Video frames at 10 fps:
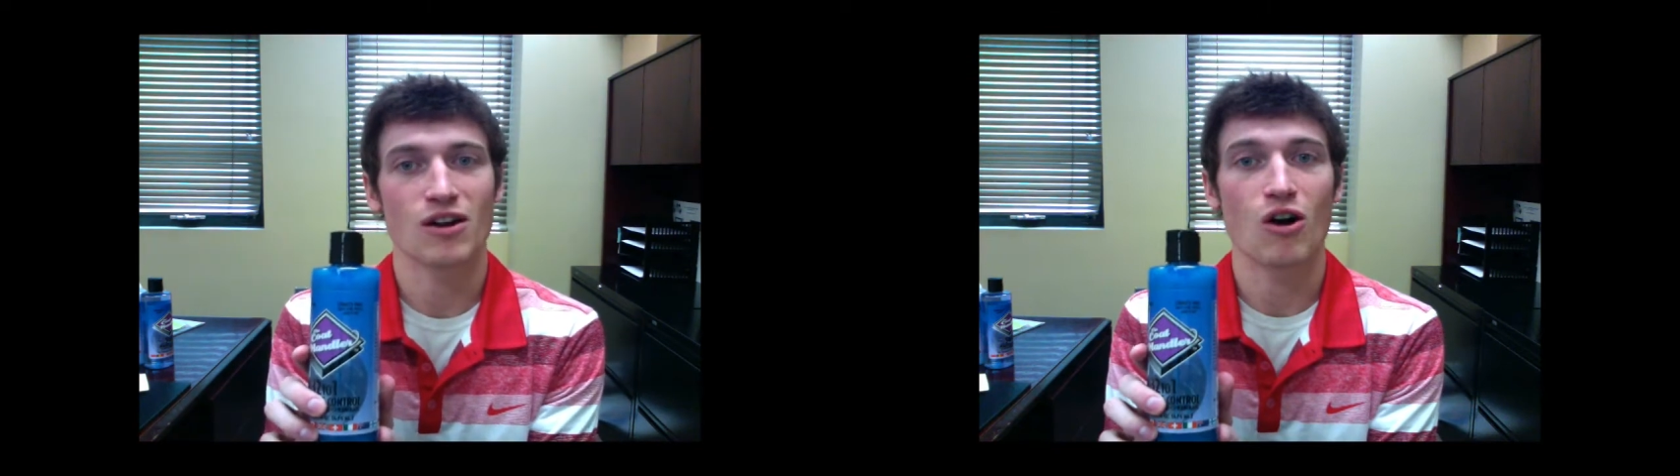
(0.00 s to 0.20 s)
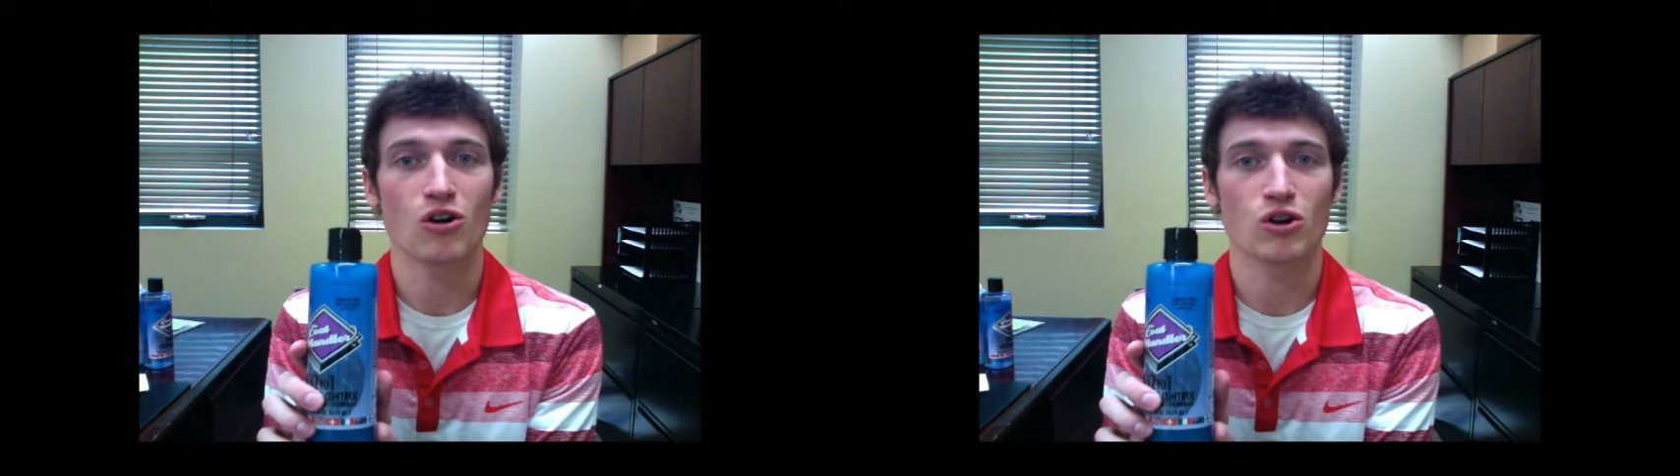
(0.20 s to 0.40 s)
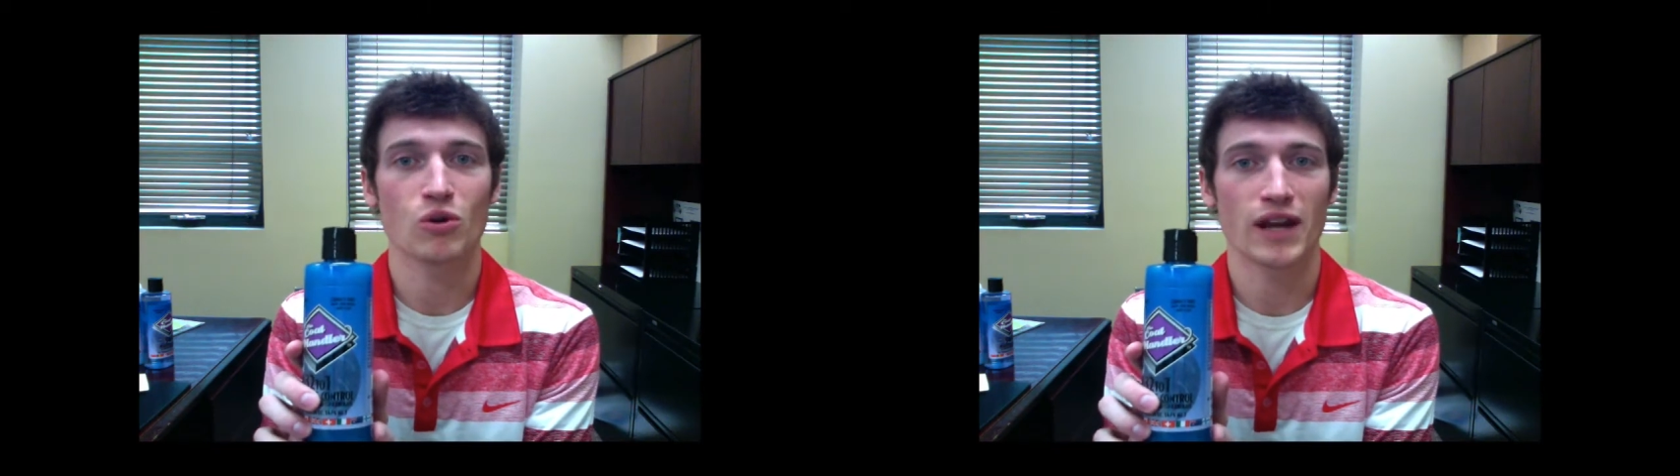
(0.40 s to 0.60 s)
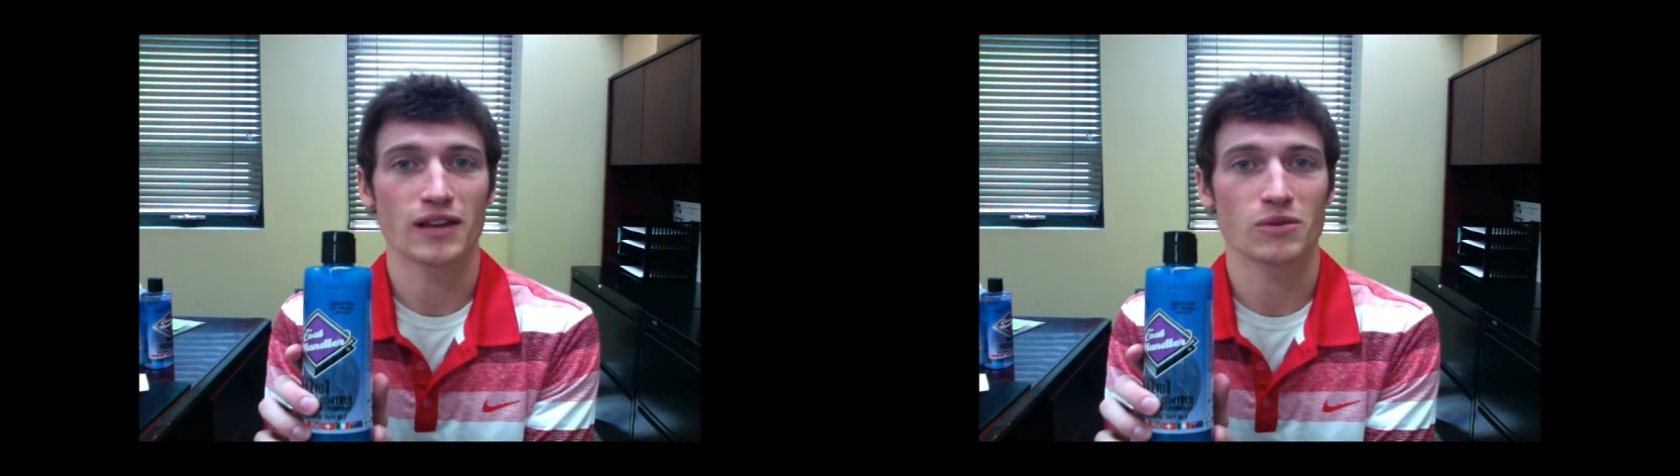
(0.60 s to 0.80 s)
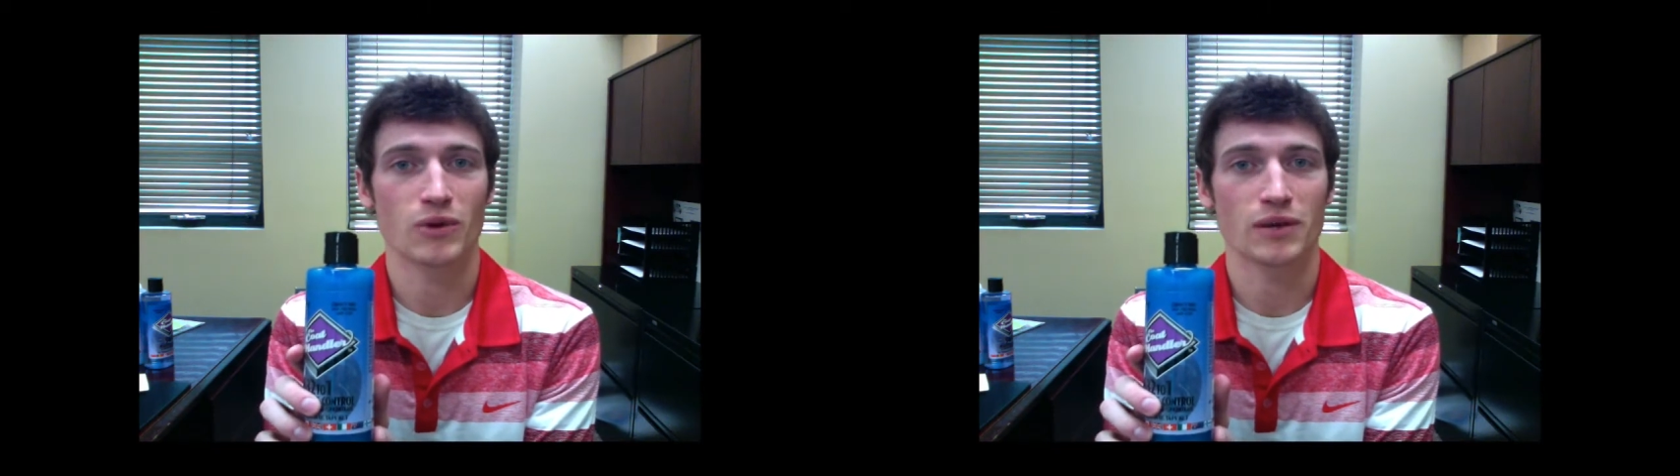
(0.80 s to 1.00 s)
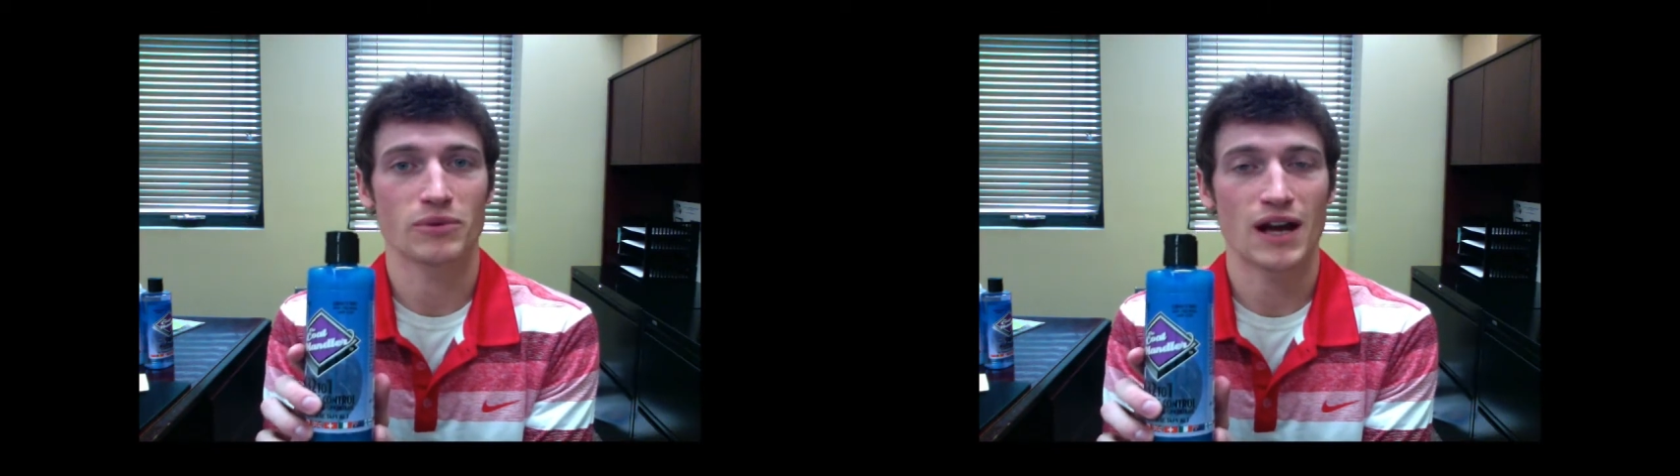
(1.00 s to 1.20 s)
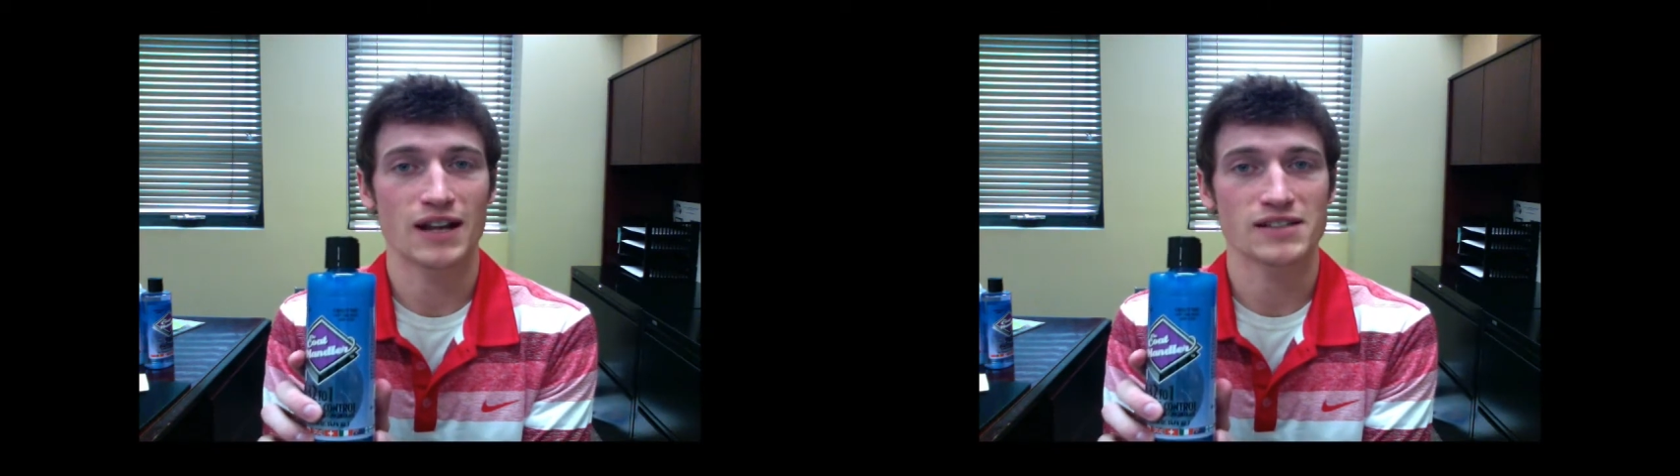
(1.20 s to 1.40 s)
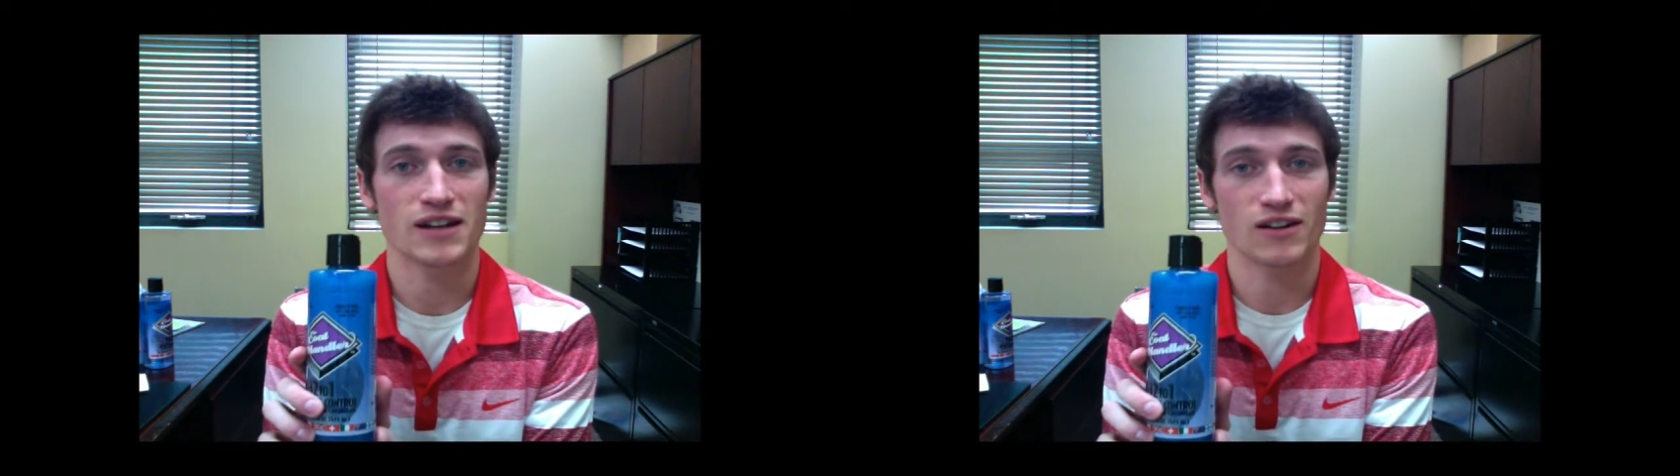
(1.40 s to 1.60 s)
all Coat Handler brand
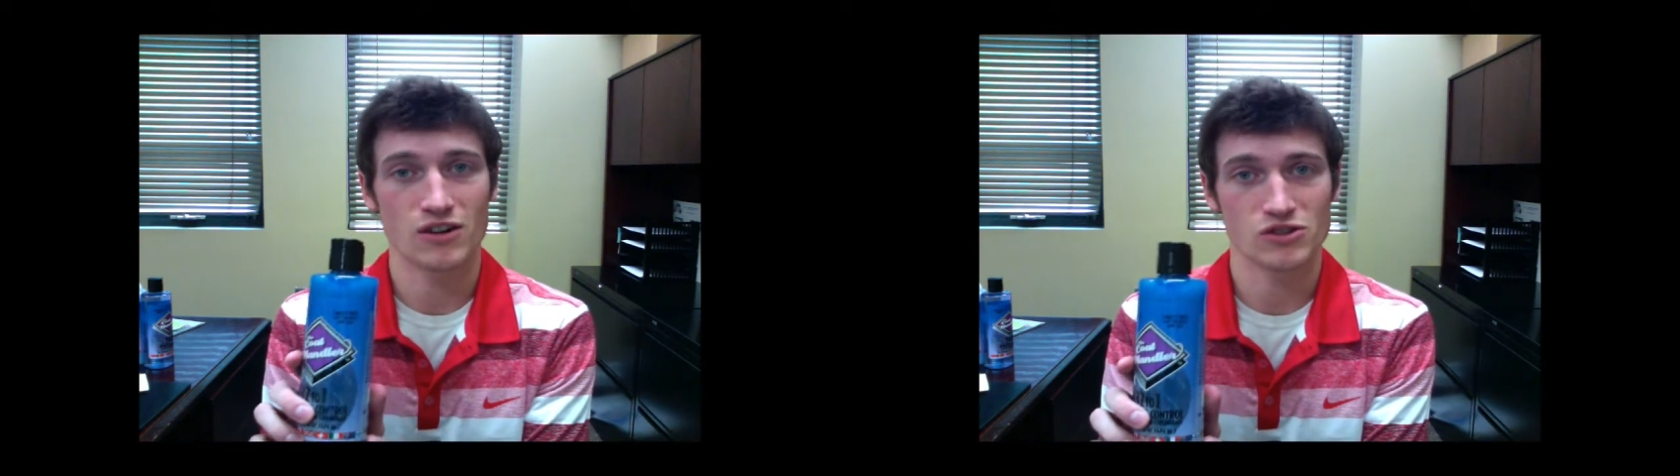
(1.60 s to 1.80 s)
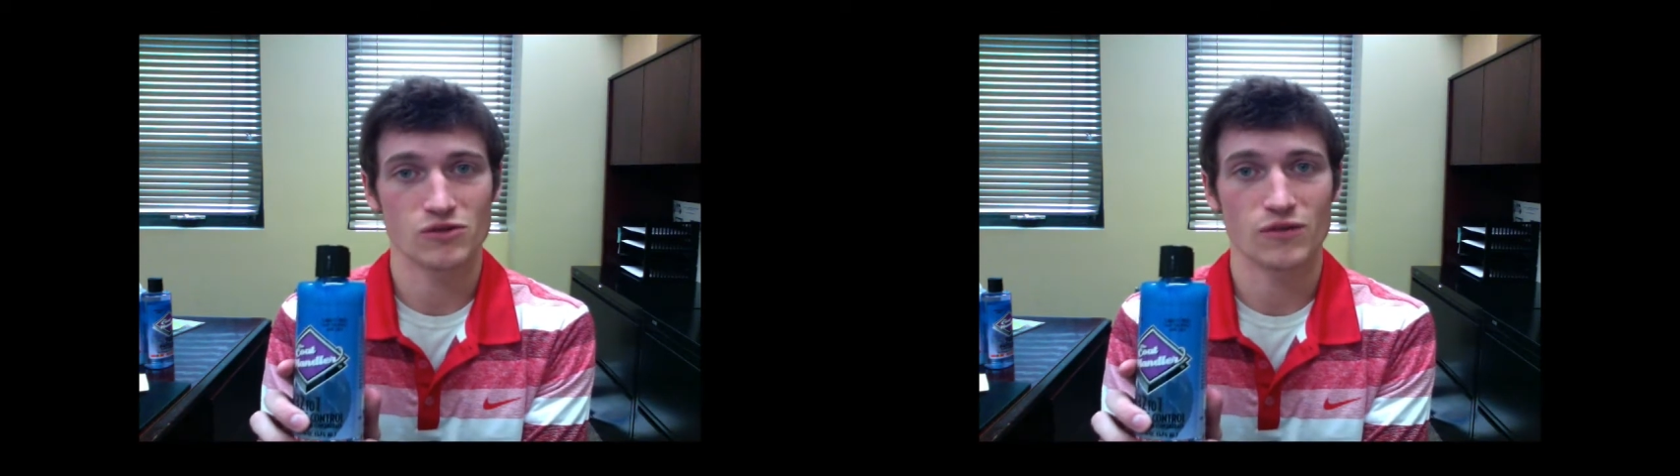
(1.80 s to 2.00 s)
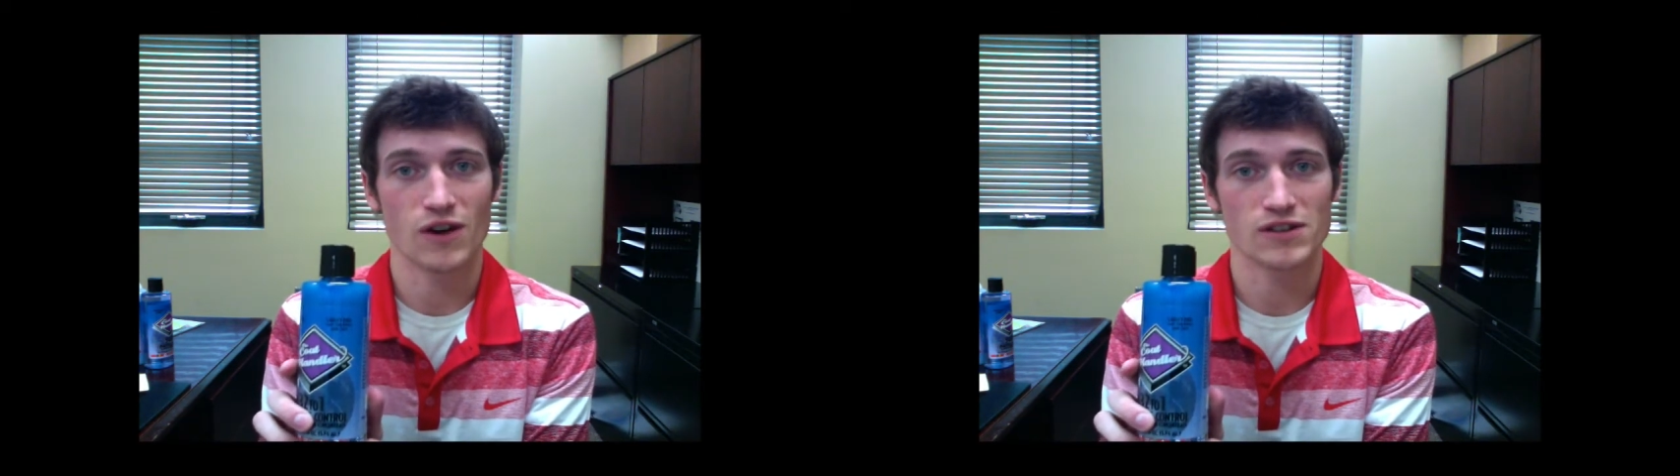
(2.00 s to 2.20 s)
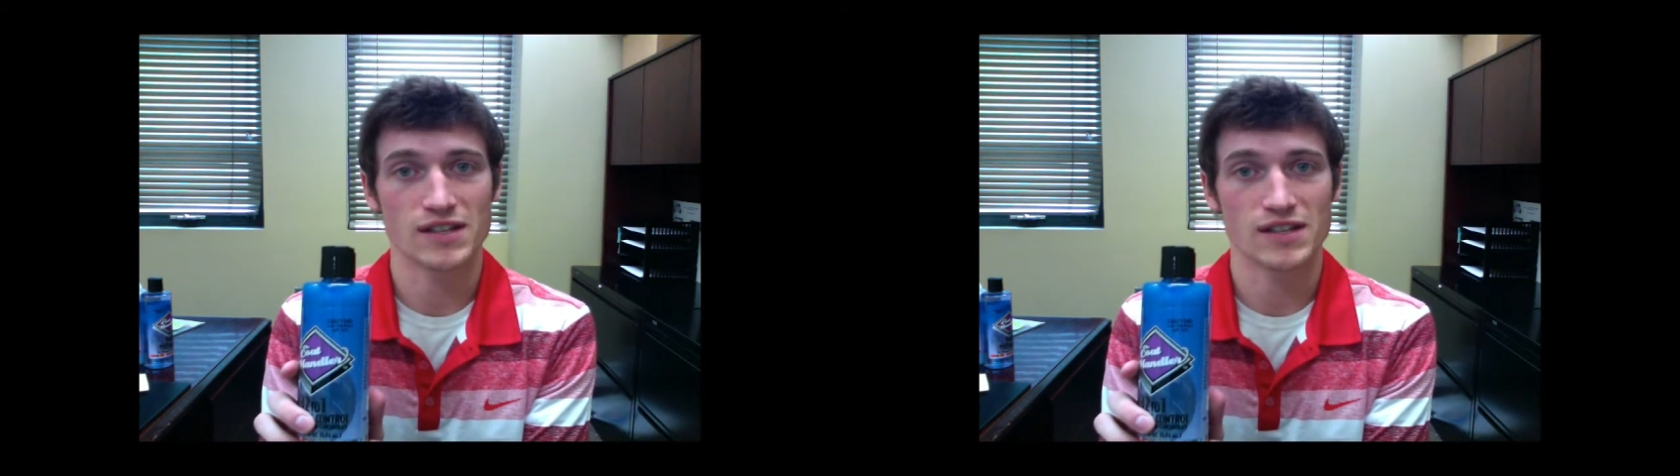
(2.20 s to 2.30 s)
products here in our Sioux Falls,